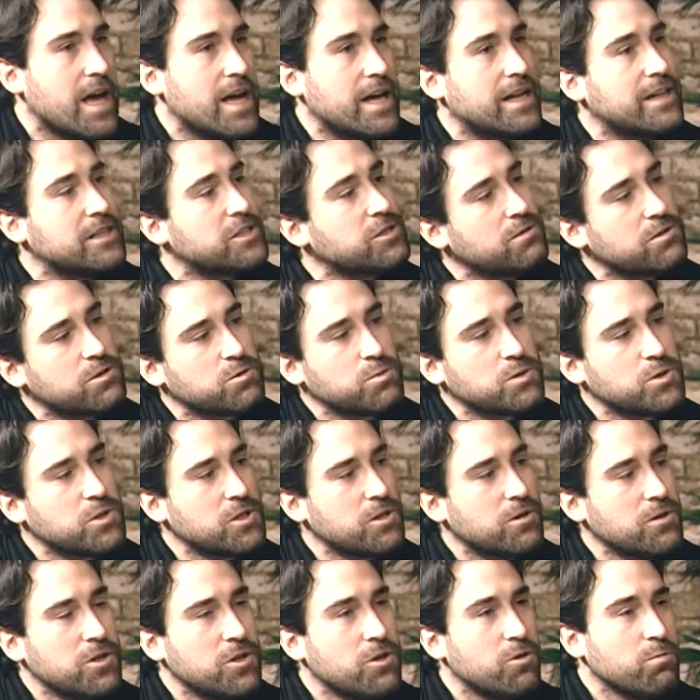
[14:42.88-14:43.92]
And so as a
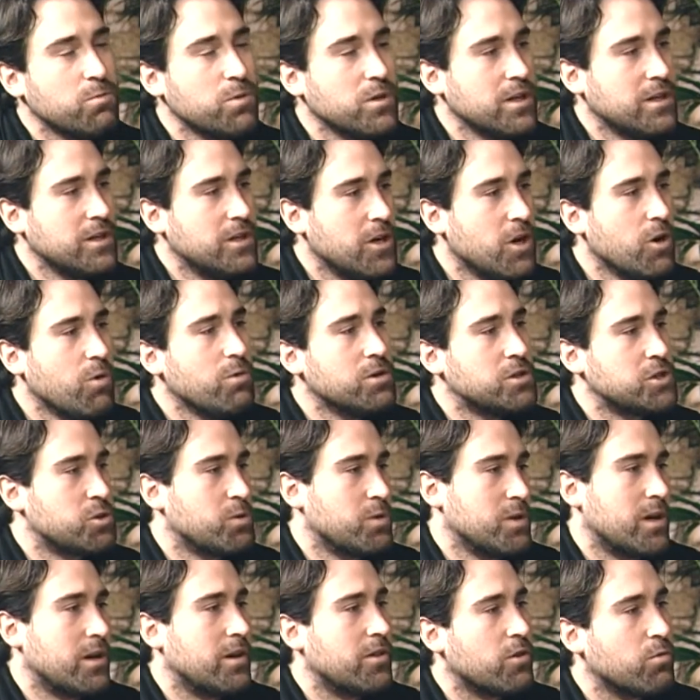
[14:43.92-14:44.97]
result, you don't really know what's
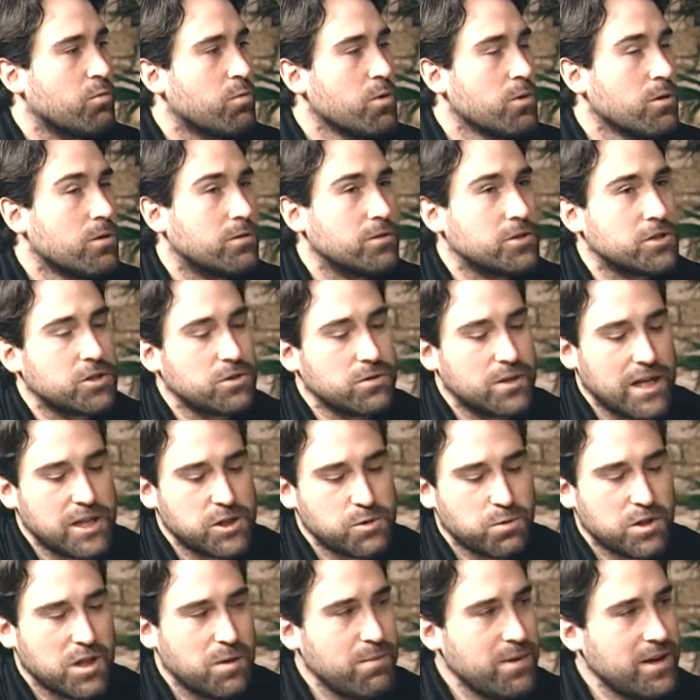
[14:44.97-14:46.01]
going on in the world. So that's
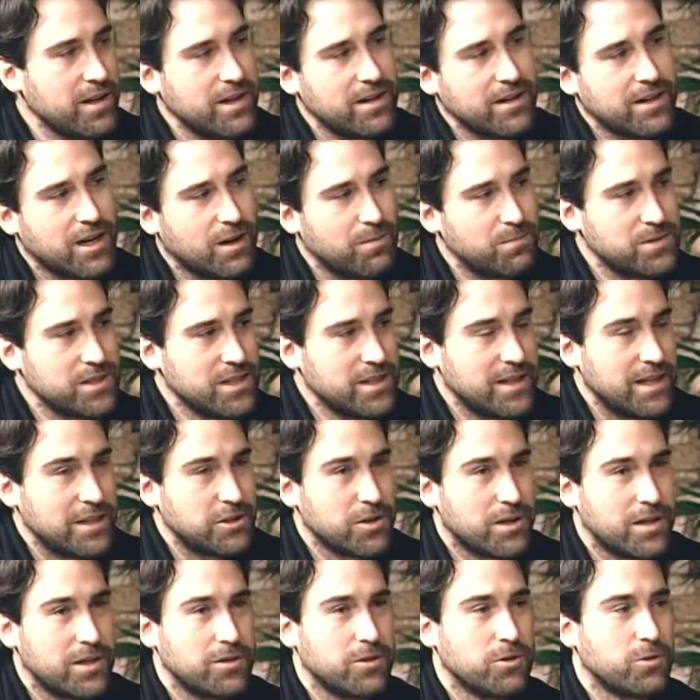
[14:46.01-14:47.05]
where the media comes in. They try
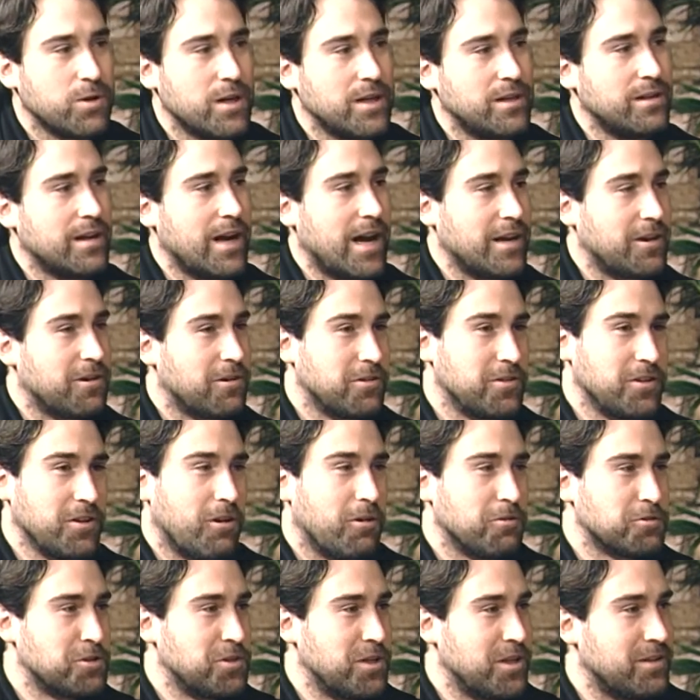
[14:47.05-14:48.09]
to create, I call the
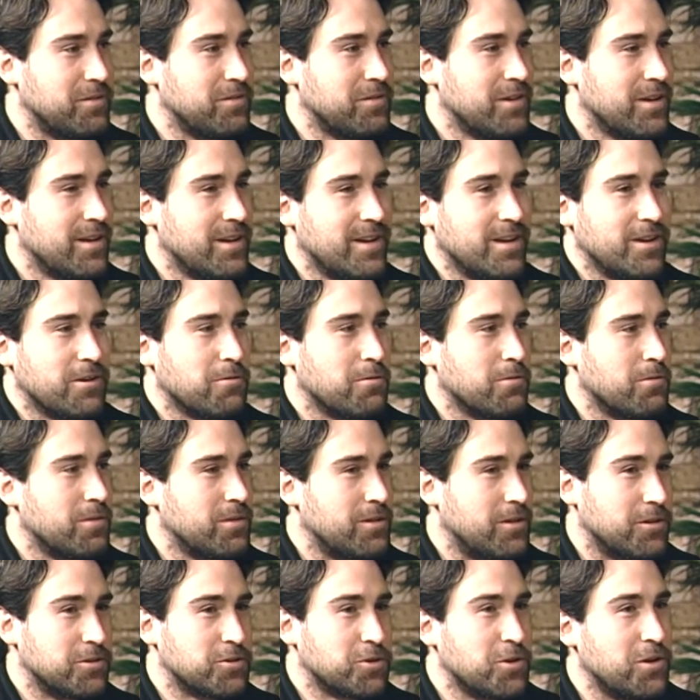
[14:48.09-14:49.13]
alternate
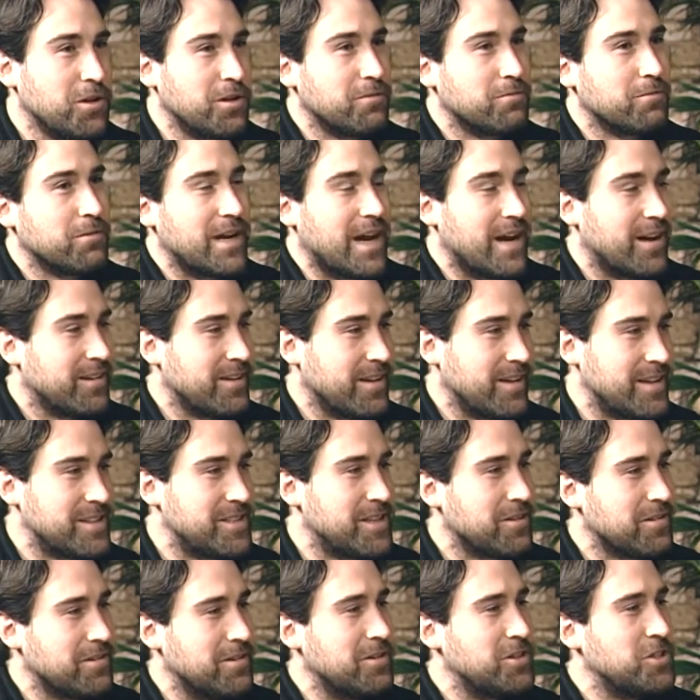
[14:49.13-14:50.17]
reality that's
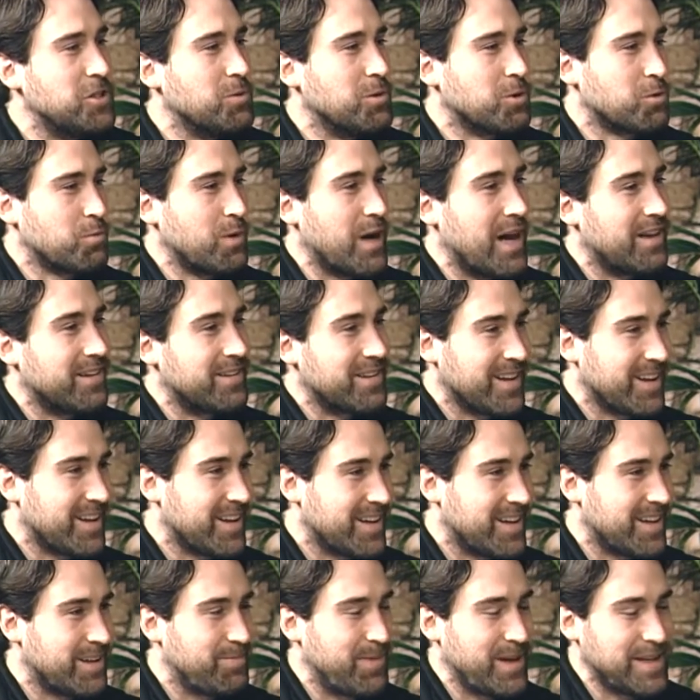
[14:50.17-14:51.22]
nothing to do with reality.
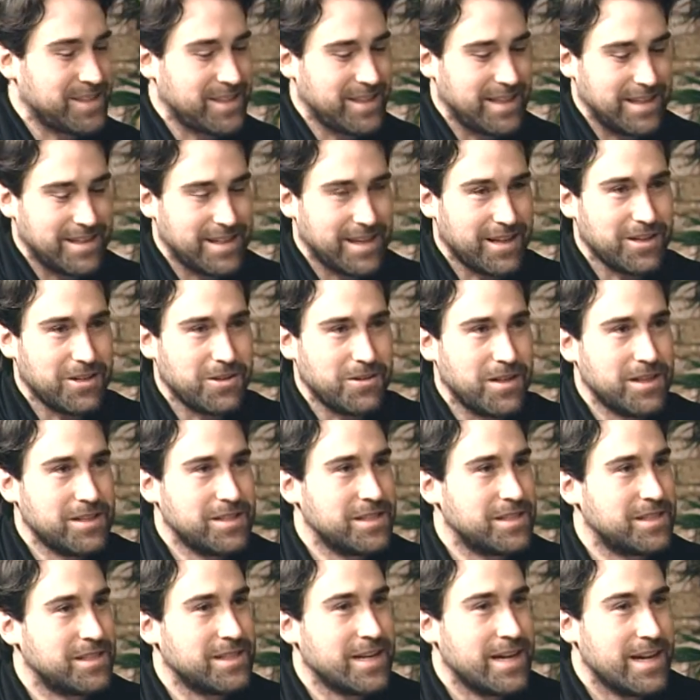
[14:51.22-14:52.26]
It basically, they tell you this
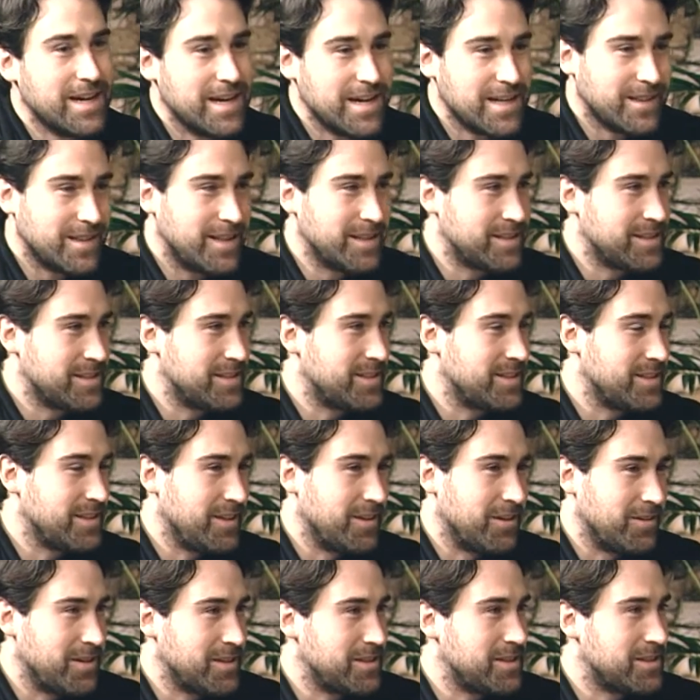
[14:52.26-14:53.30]
is
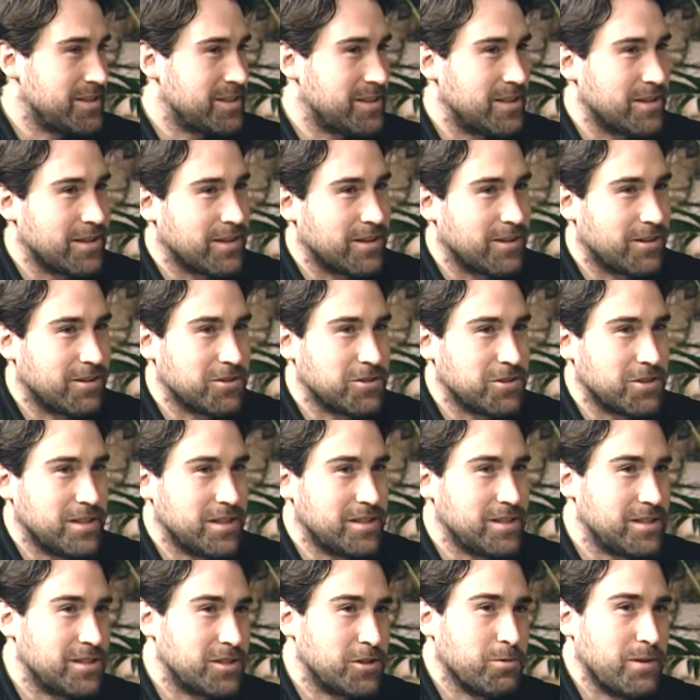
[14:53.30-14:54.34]
the culture,
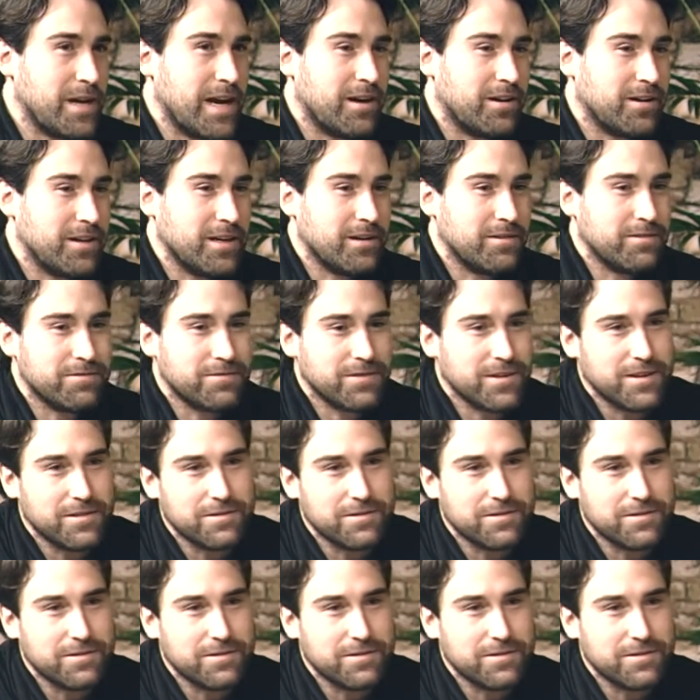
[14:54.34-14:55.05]
this is the reality of